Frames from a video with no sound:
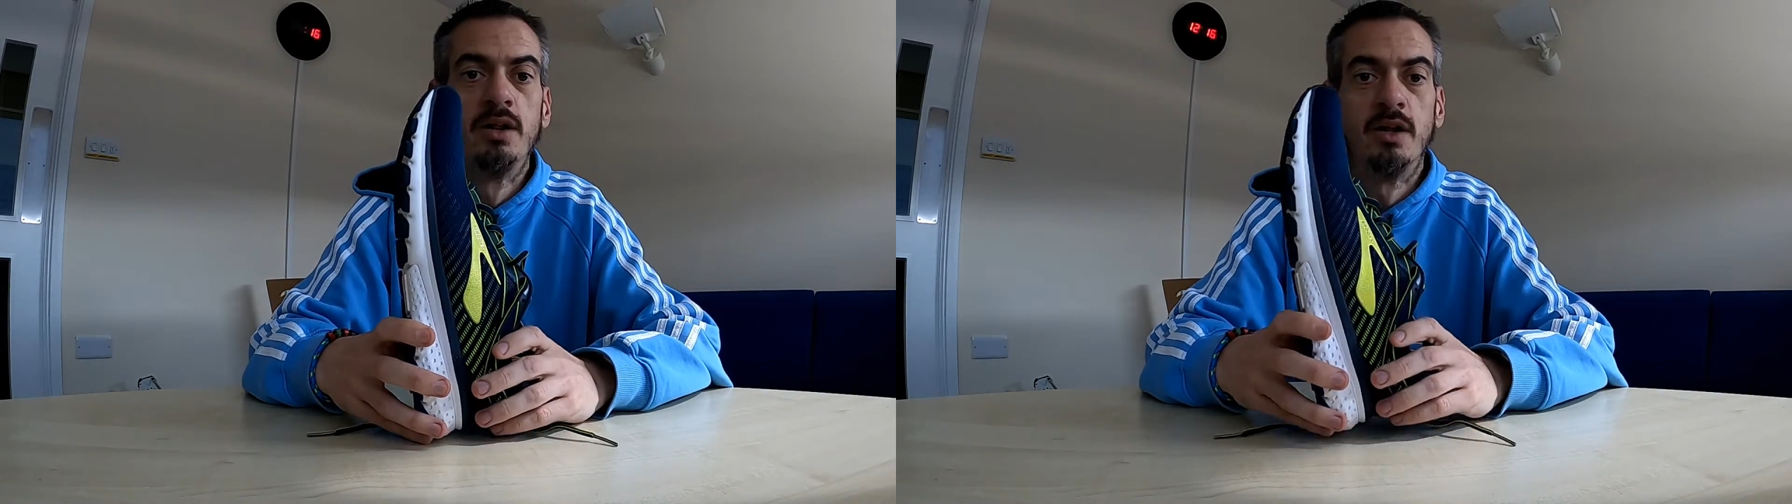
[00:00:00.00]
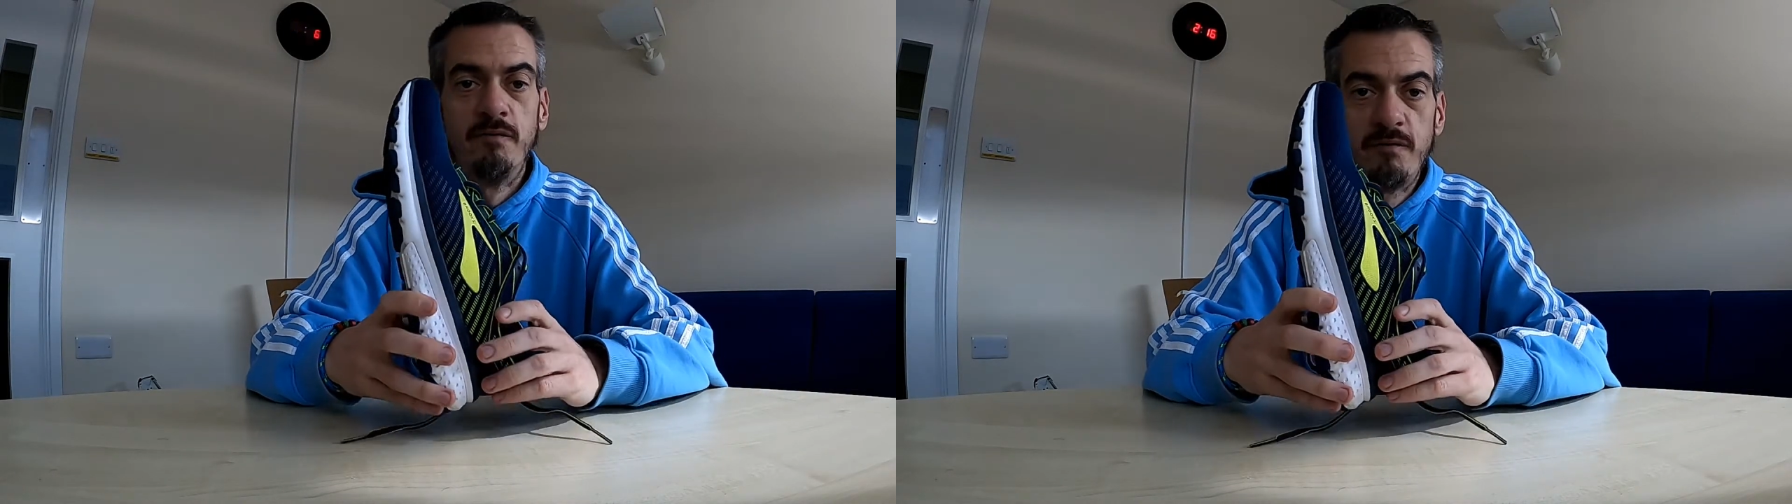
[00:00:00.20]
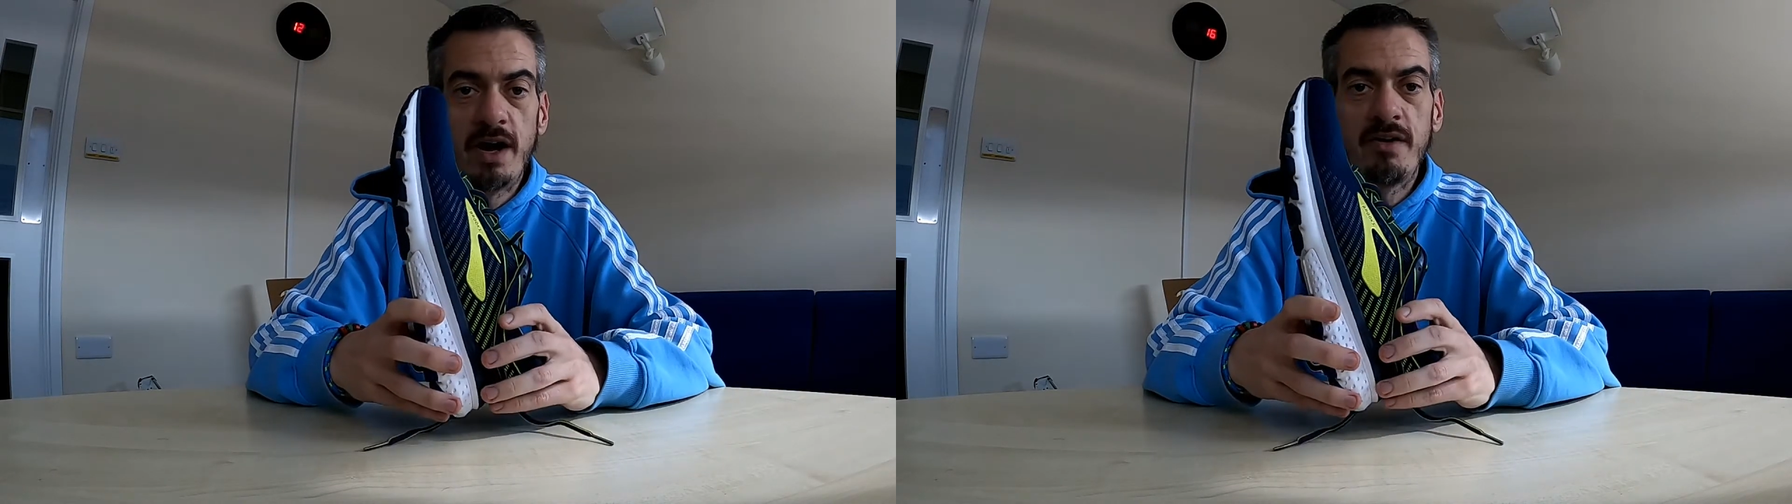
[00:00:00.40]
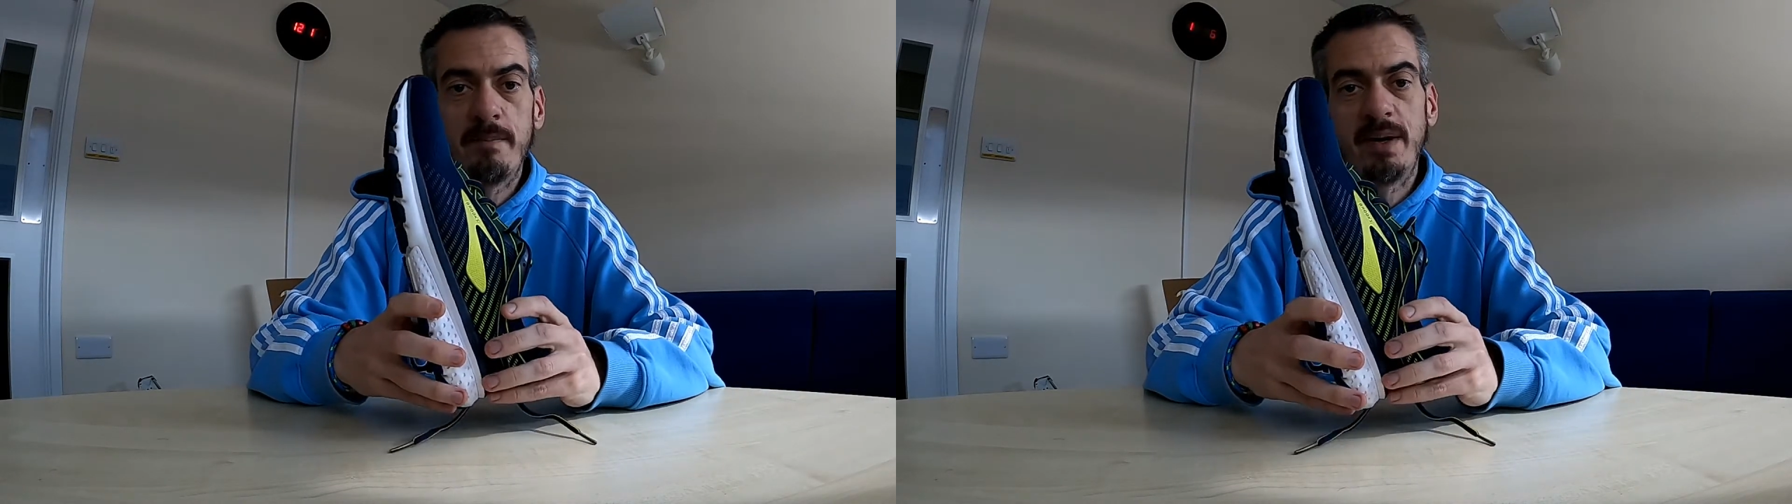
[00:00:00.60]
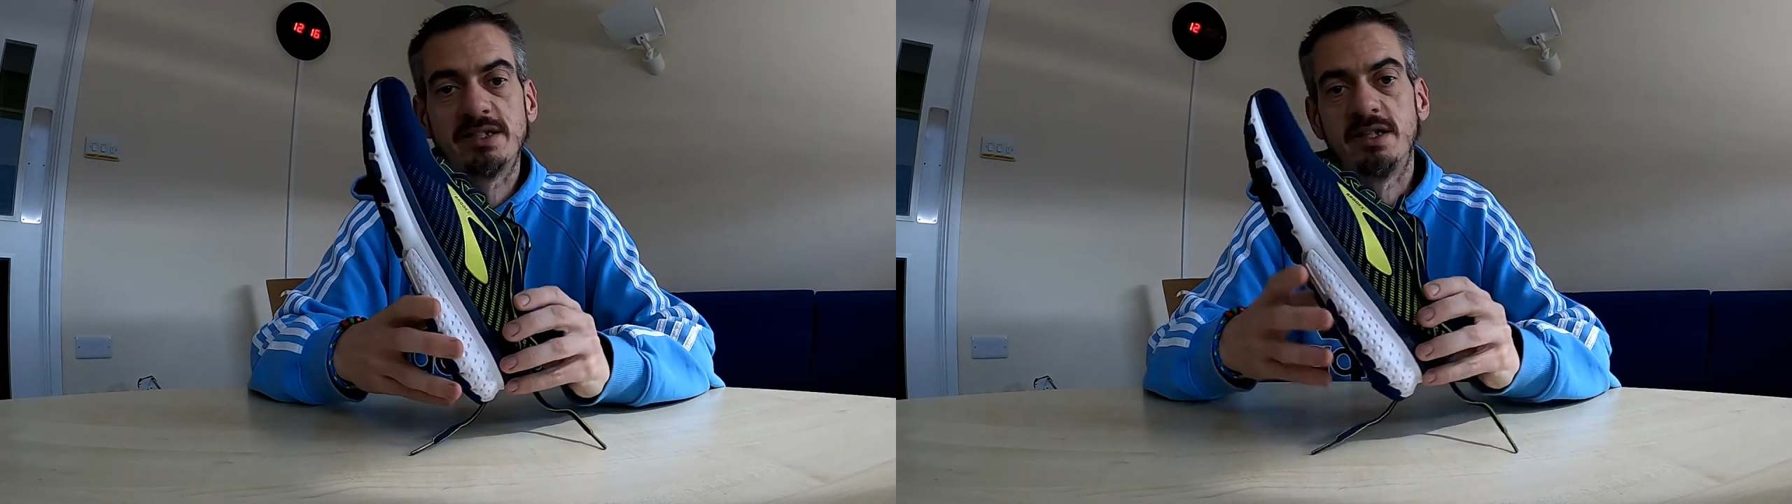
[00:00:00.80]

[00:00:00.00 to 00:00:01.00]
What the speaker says: The very best